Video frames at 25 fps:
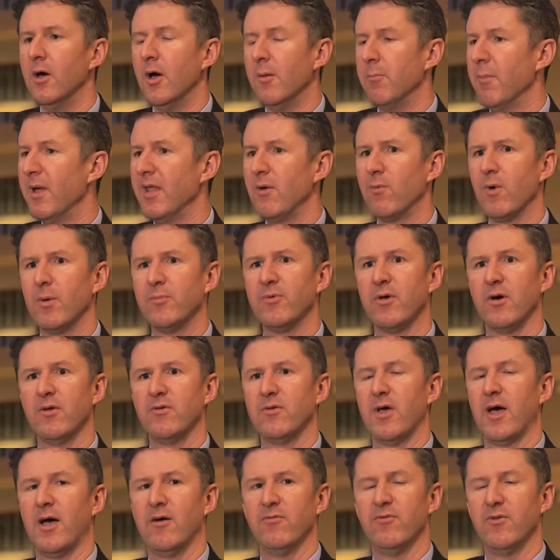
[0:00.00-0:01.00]
Many
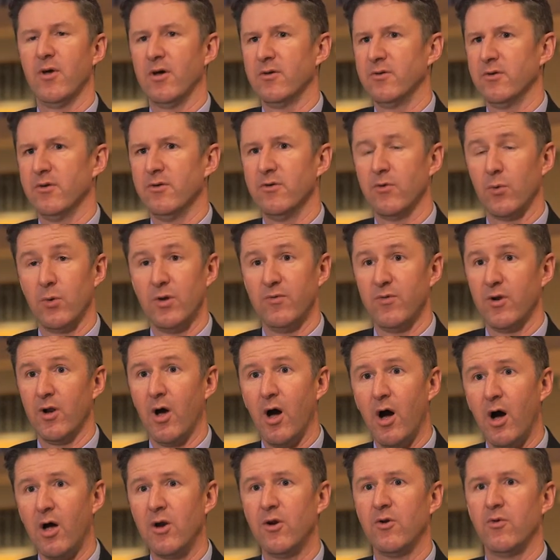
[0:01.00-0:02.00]
websites have dozens or even
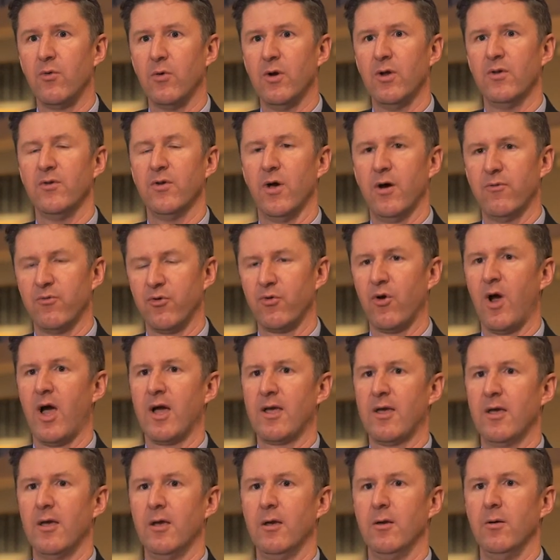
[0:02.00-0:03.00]
hundreds of
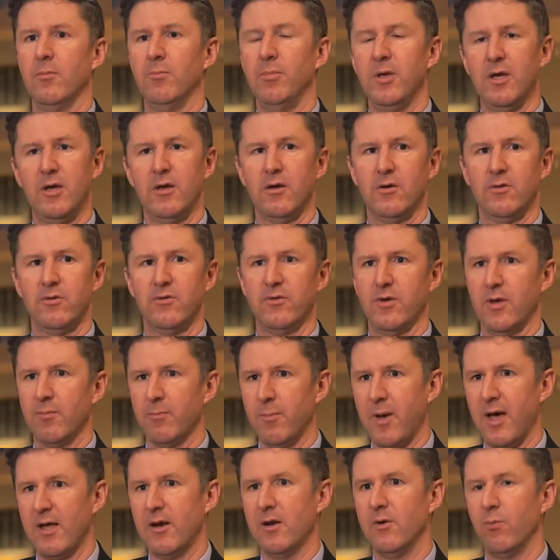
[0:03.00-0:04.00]
tracking beacons
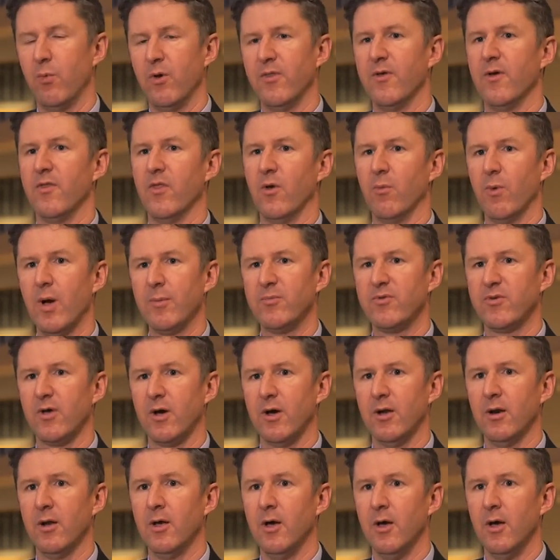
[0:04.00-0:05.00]
embedded within the
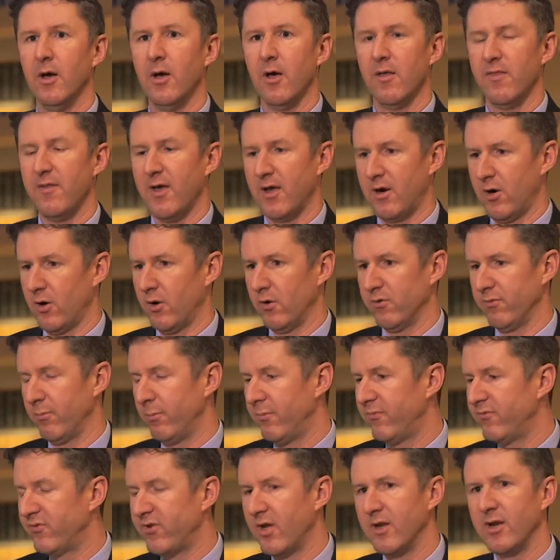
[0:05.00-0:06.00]
website that are
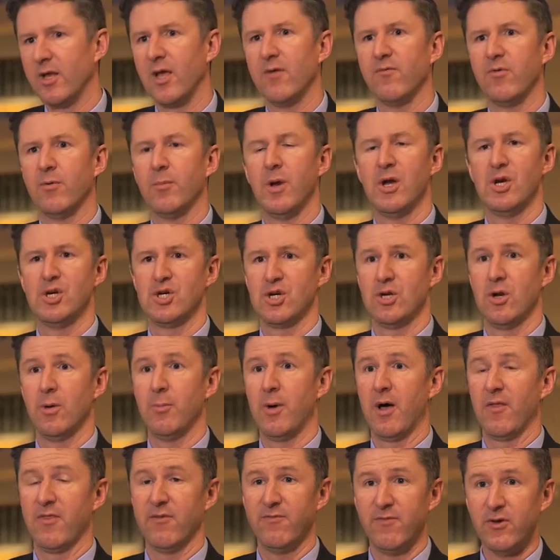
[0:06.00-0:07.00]
sending information
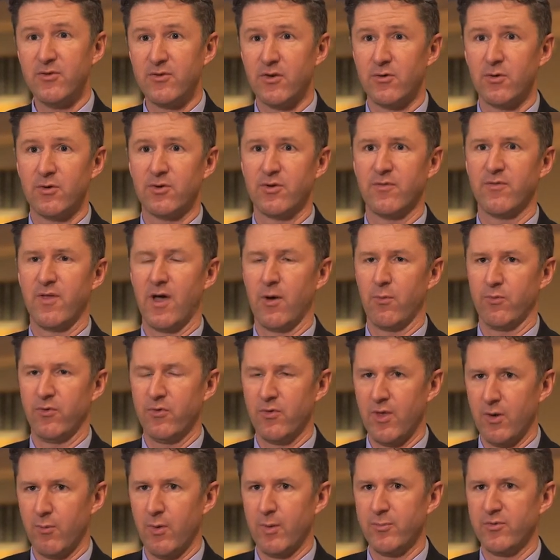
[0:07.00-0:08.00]
about the visitors of that
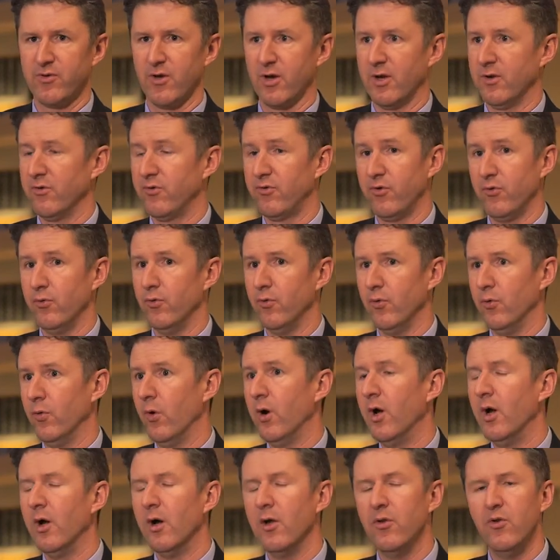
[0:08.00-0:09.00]
to that website
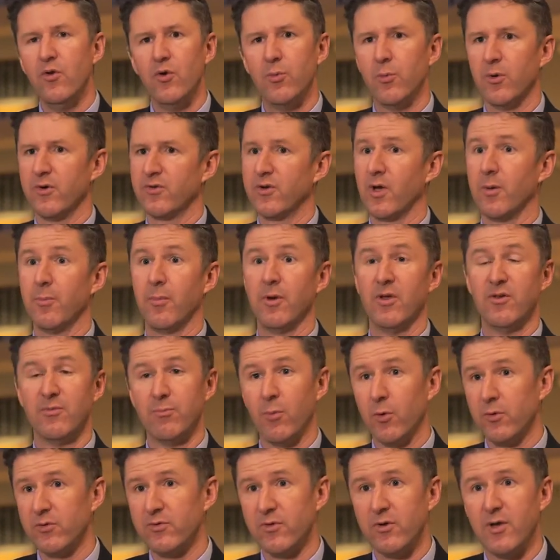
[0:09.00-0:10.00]
to numerous companies,
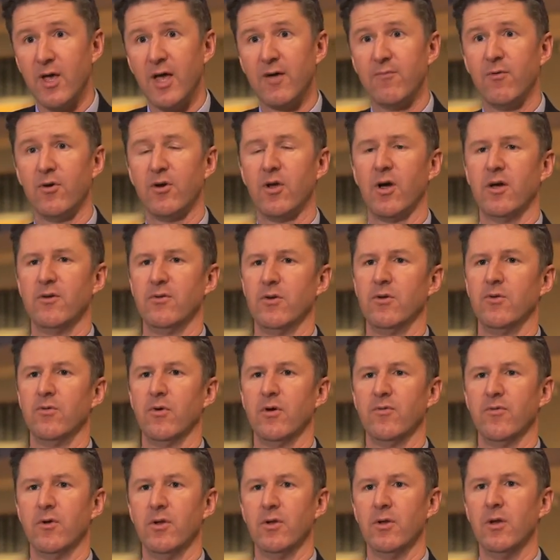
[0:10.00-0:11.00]
mostly advertising
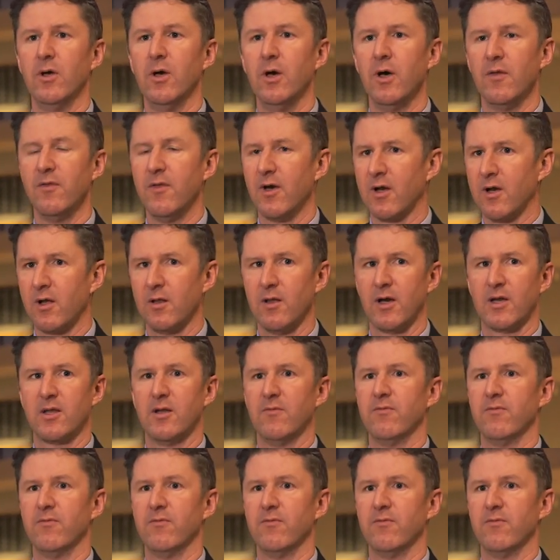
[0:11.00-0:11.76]
driven, that collect